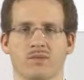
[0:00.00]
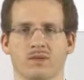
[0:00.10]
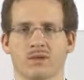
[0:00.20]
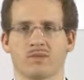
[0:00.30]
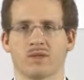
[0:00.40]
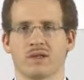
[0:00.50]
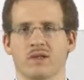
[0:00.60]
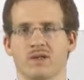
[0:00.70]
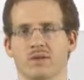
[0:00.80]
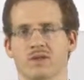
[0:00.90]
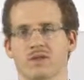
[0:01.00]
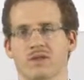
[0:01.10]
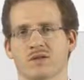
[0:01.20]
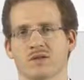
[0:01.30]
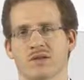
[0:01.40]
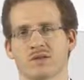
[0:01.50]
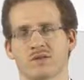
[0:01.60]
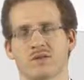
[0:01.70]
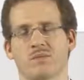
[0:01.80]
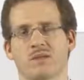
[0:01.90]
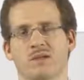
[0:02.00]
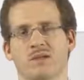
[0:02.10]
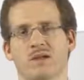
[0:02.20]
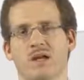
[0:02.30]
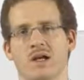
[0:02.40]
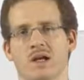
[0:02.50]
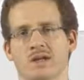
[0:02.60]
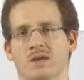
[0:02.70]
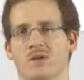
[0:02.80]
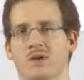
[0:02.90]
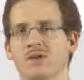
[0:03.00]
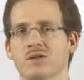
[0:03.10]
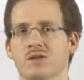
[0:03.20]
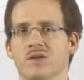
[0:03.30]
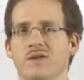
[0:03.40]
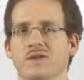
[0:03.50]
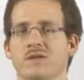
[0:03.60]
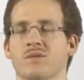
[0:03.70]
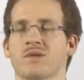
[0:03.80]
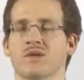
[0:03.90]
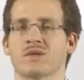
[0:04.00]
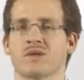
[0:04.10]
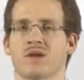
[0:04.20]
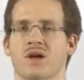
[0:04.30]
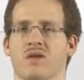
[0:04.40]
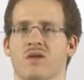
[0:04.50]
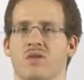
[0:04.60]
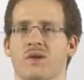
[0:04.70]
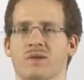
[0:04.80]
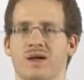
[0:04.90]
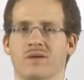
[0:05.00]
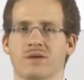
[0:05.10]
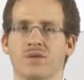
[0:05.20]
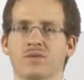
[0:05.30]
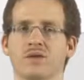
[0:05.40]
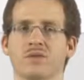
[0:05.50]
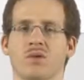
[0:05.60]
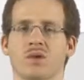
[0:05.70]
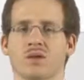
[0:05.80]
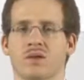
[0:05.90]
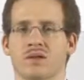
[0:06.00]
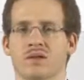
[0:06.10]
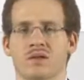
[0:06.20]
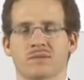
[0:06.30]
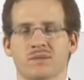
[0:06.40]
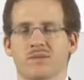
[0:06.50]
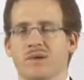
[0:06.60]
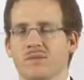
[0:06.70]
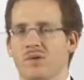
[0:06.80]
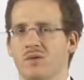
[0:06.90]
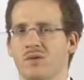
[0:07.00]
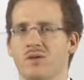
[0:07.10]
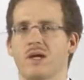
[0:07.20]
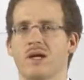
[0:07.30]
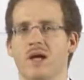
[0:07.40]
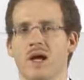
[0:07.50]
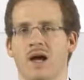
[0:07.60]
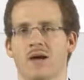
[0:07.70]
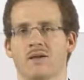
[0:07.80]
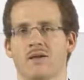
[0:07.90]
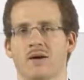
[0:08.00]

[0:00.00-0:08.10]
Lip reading: For example, here the picture tries to represent a simulation, a weather simulation scenario where we have an ocean model and an atmospheric model. And